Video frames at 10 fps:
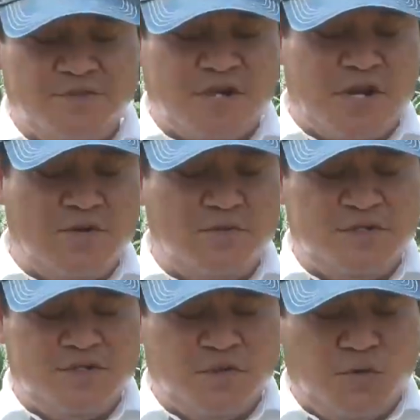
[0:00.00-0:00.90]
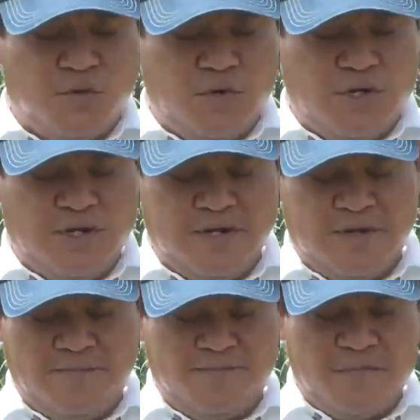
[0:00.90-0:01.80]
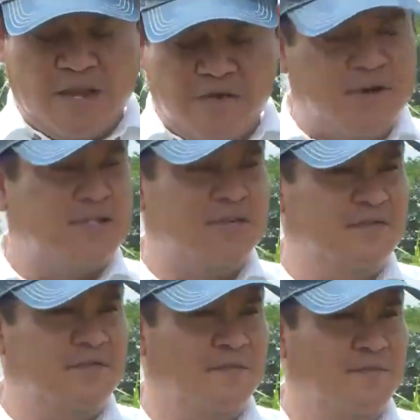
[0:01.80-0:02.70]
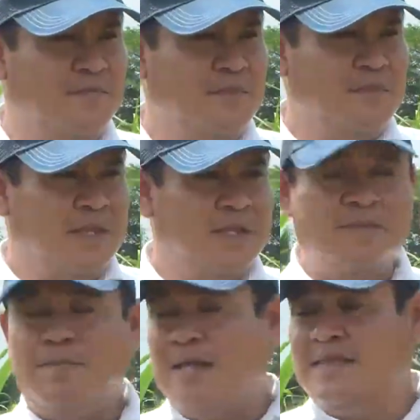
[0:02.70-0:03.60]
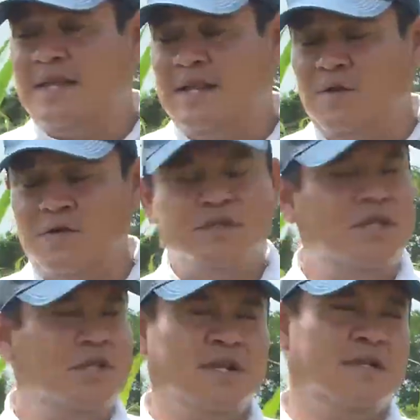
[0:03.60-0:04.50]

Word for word: fusarium is so um, aggressive, the plant alone it